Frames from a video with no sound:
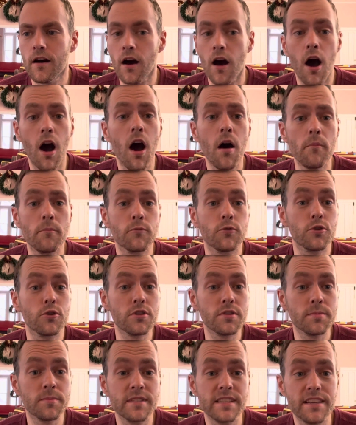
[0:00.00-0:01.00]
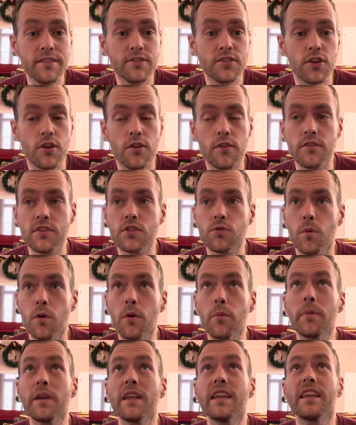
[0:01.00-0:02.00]
Um, Christmas Eve service
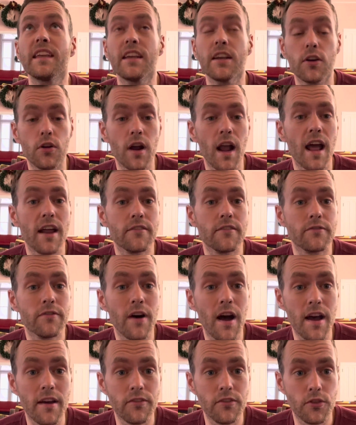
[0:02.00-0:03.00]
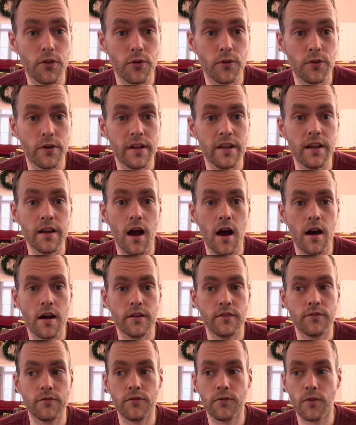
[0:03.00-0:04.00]
will be here at 5.30
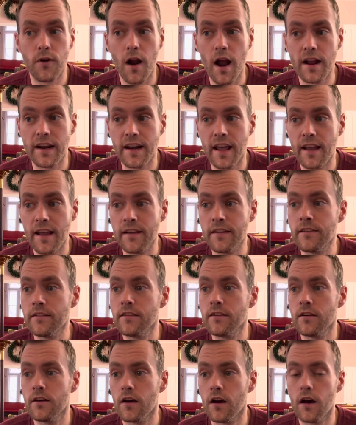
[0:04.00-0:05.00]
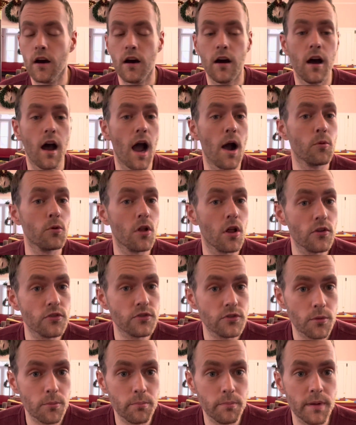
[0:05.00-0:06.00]
on Friday. Uh, I will
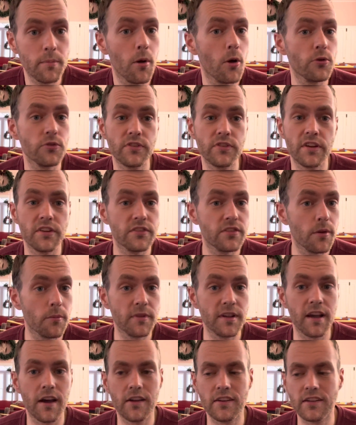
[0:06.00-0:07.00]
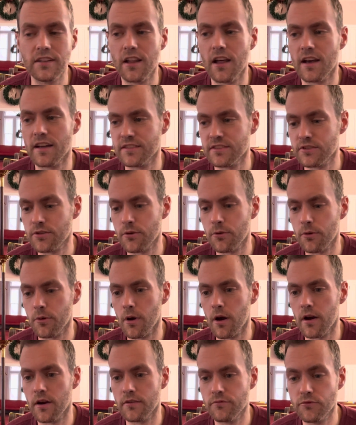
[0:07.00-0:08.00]
also be posting something online, so
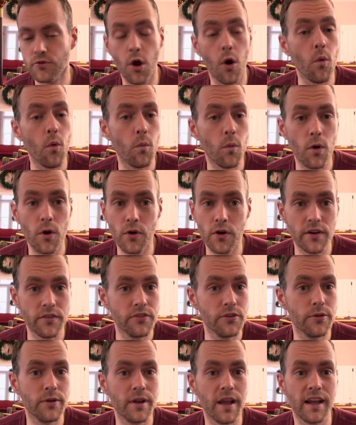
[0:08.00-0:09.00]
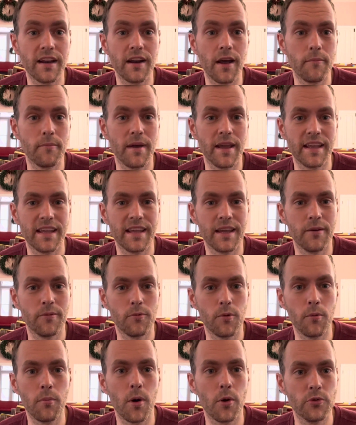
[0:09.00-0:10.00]
uh, don't worry if you cannot make it.
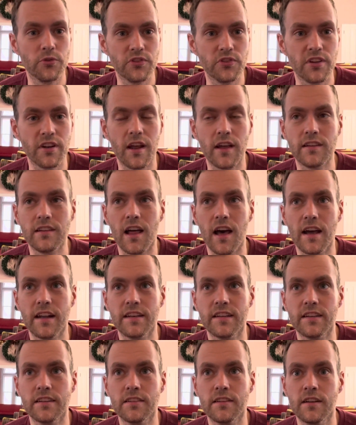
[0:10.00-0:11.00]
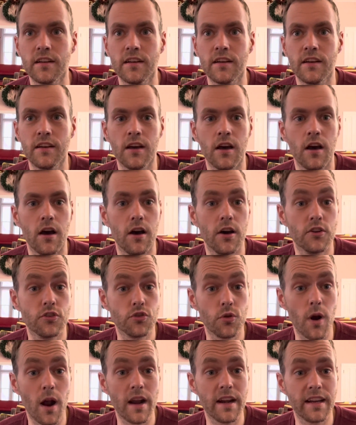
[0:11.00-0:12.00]
We'll post it online and uh,
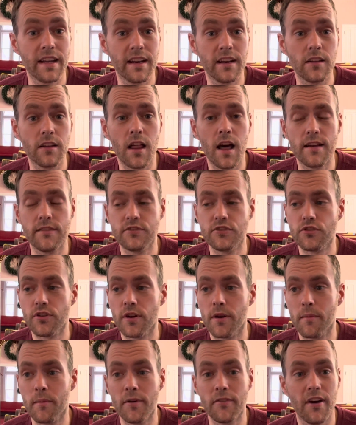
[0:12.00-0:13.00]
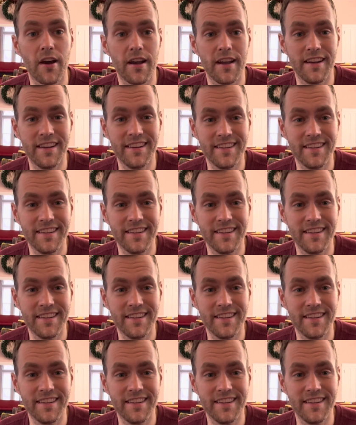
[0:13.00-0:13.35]
try to get a live stream if I